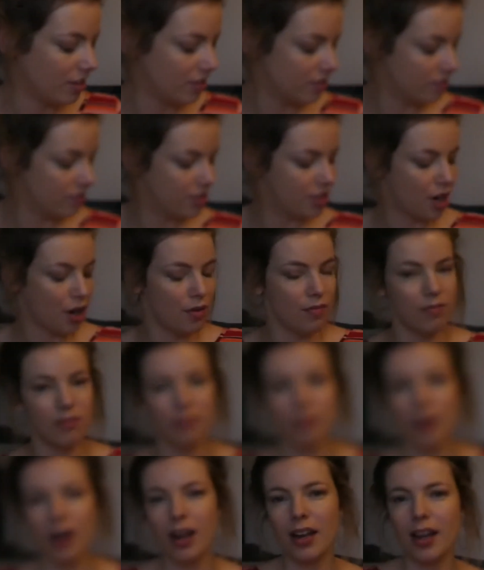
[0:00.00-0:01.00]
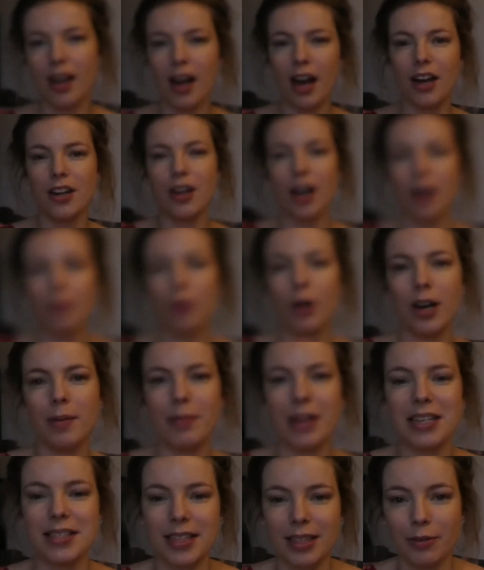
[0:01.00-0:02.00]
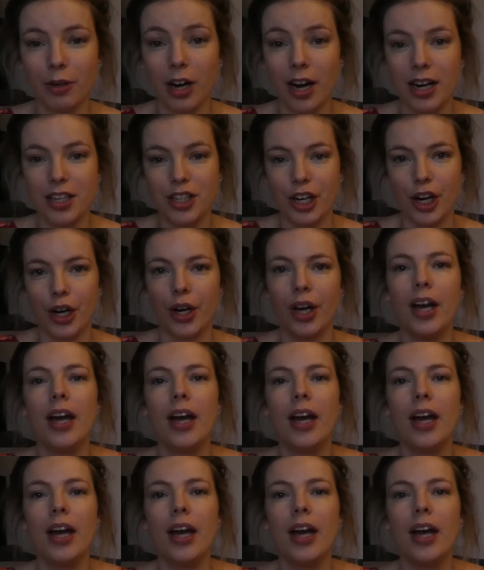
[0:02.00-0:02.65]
don't like. Basically what I do